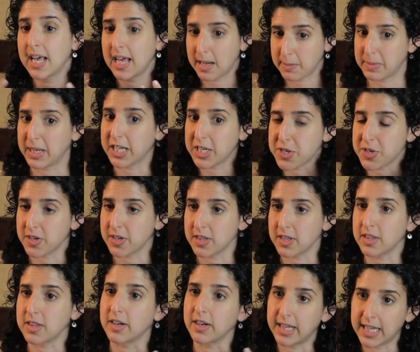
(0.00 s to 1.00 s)
and make sure
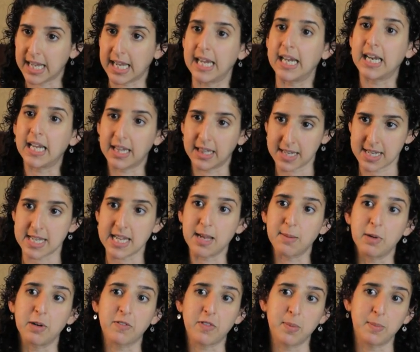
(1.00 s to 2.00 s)
that they're gaining the
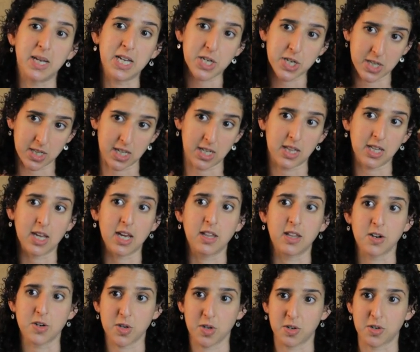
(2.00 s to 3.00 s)
same information that the
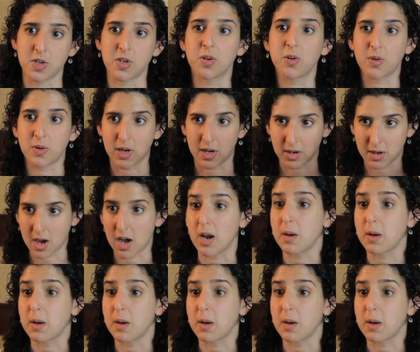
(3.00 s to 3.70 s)
other children who are